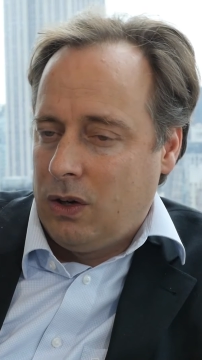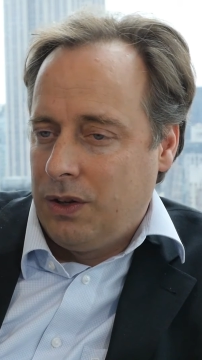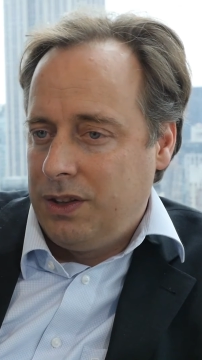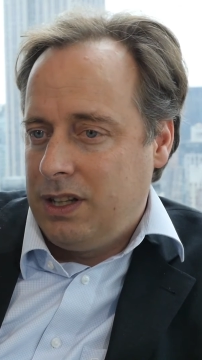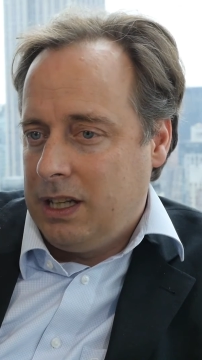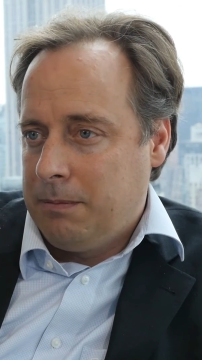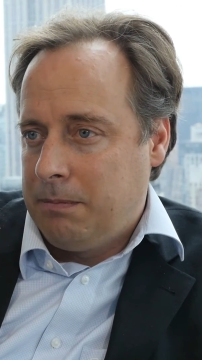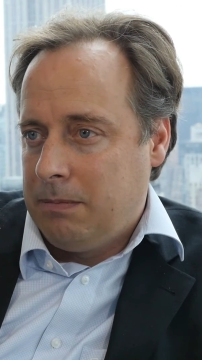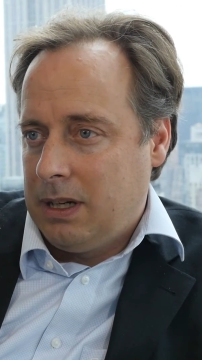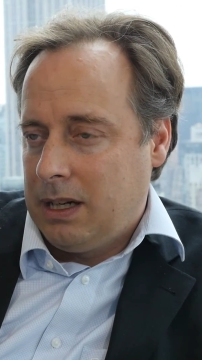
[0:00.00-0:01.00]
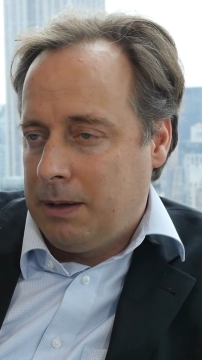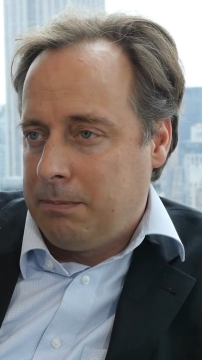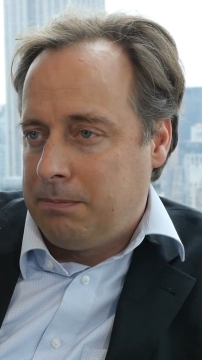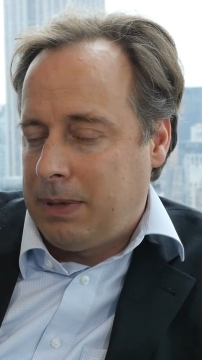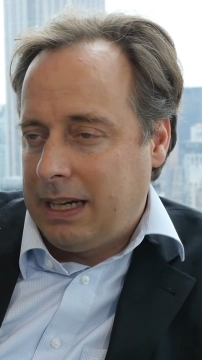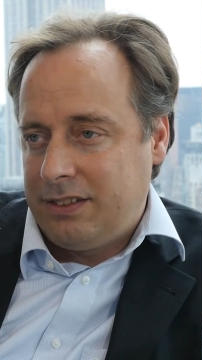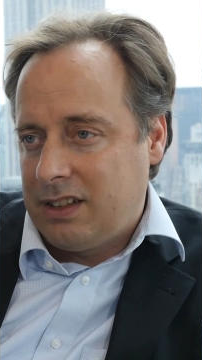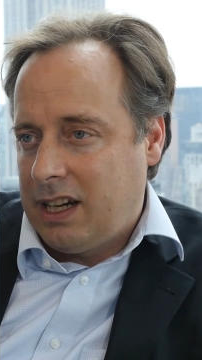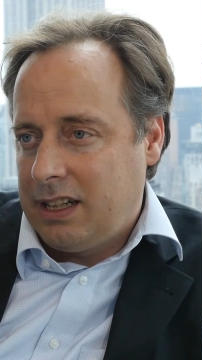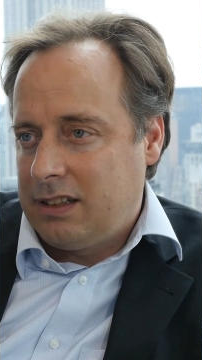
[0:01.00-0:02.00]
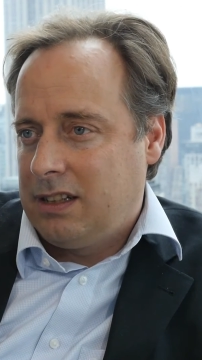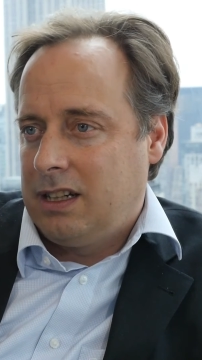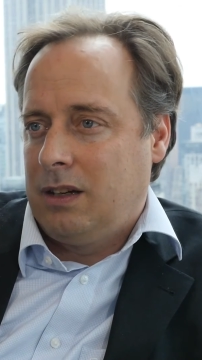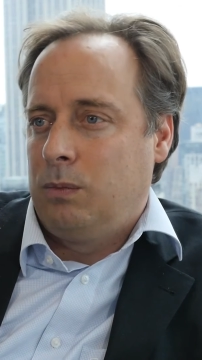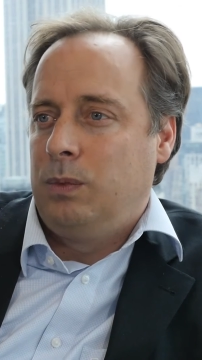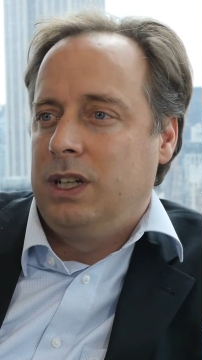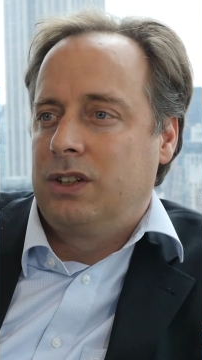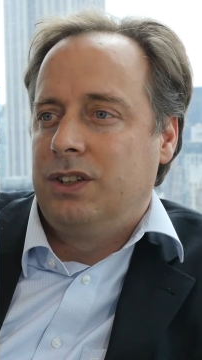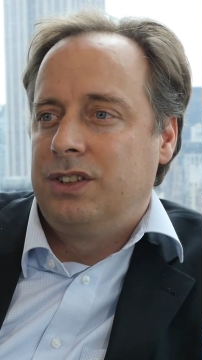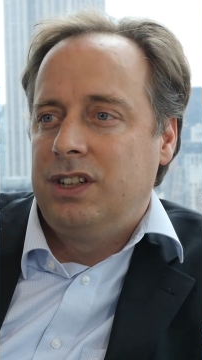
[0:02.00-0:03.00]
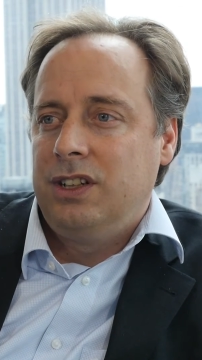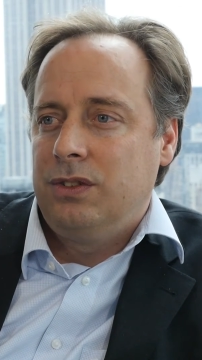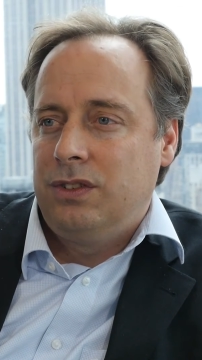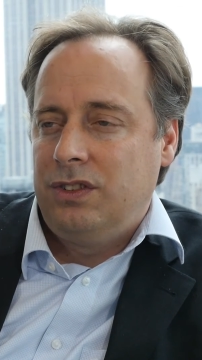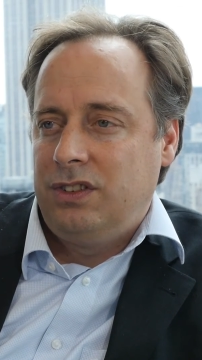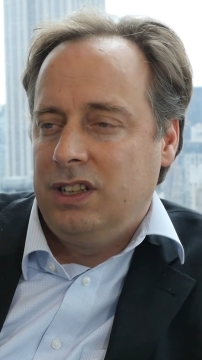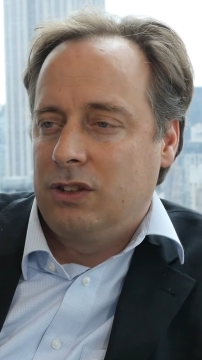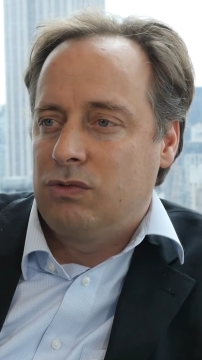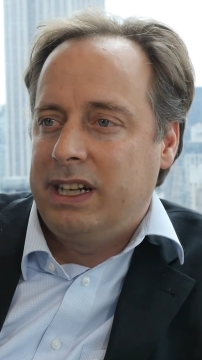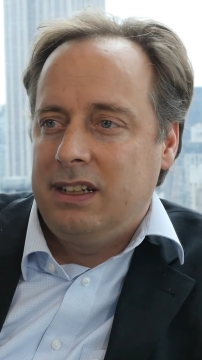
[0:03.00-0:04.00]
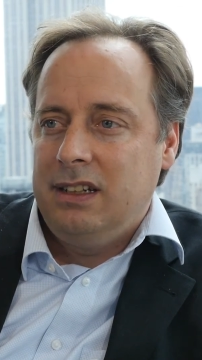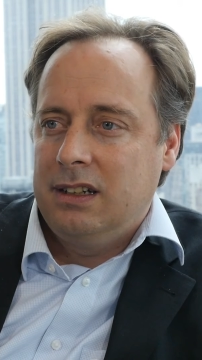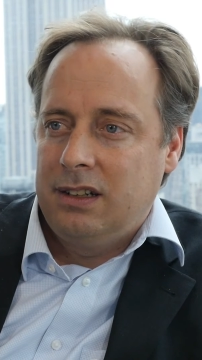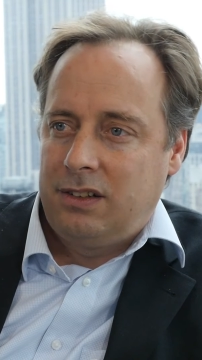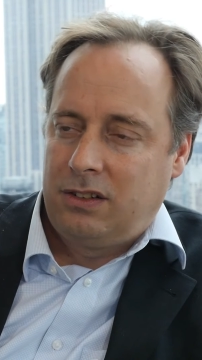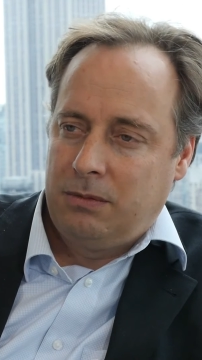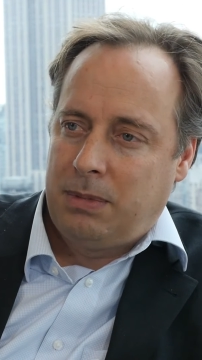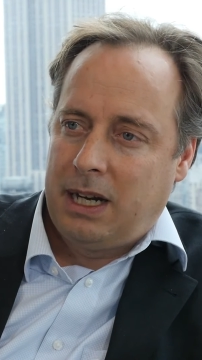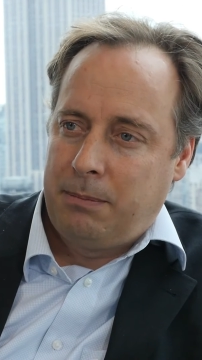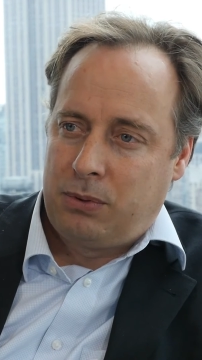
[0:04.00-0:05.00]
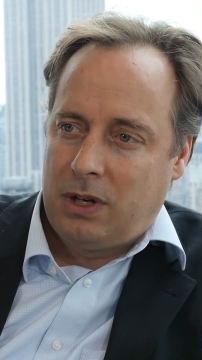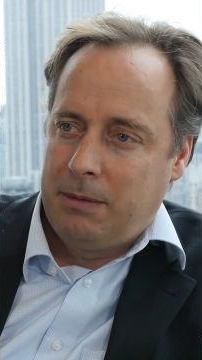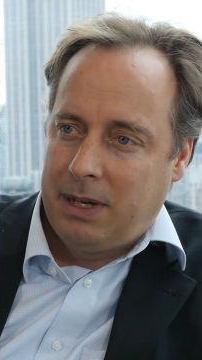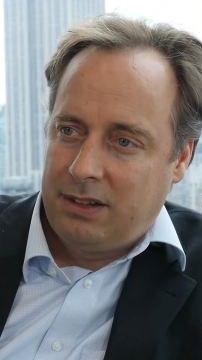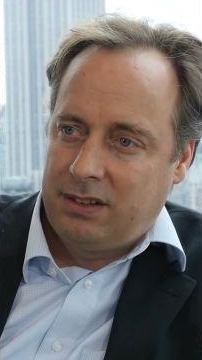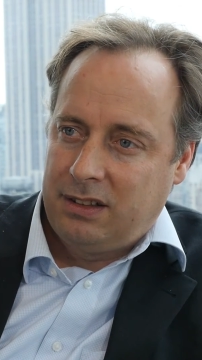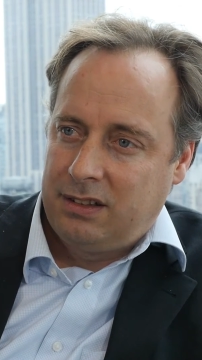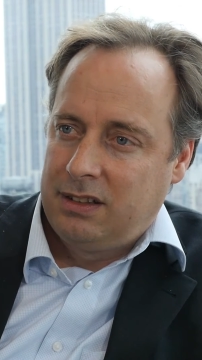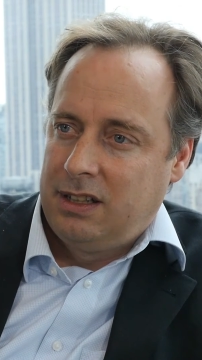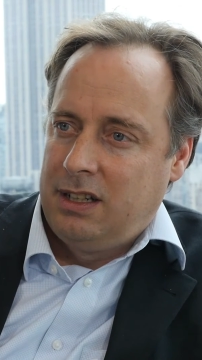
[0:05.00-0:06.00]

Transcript: On the uh, buy side, uh, we continue to see a great eagerness to buy prime assets.